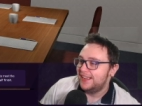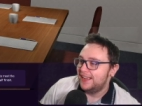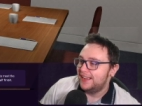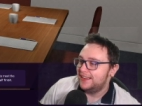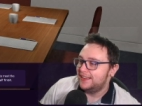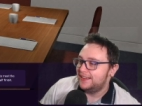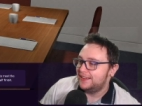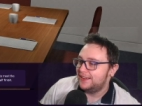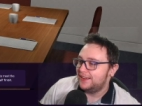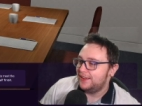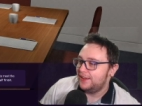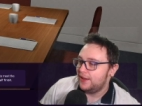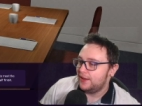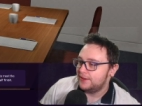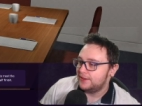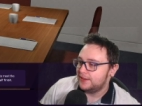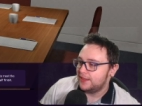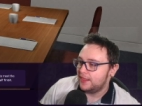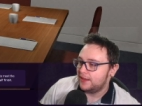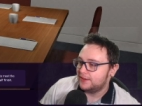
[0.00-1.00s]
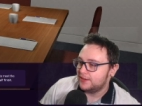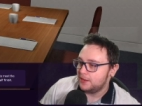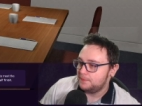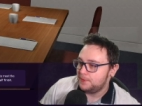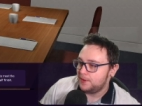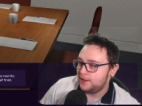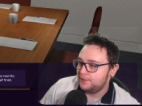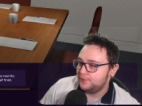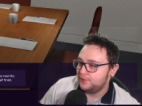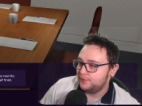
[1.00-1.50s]
Uh, the top
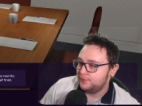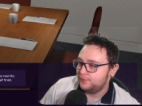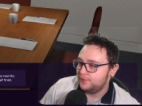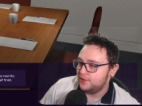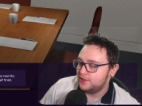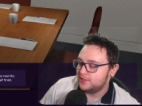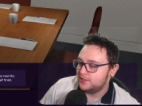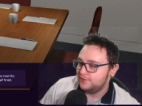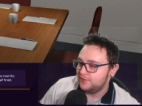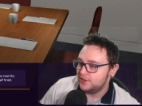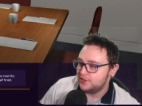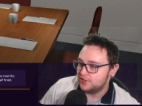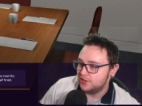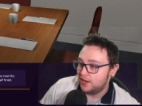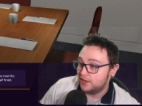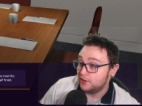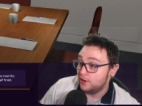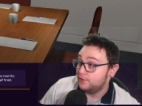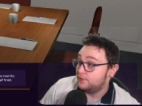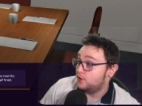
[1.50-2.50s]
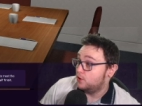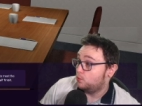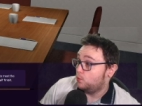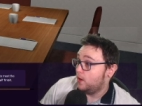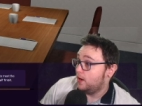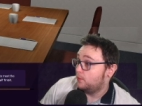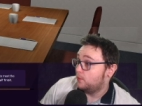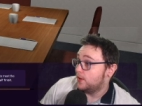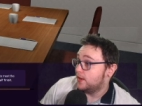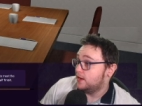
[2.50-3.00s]
half of the first division. I don't even know
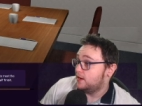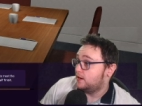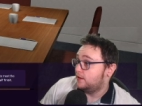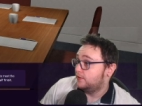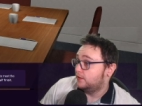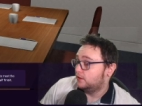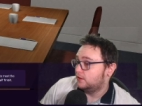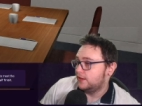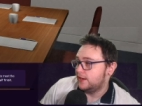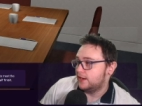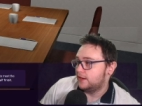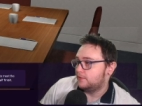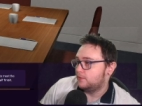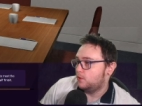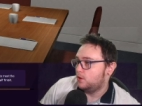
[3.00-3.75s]
where we are in the league.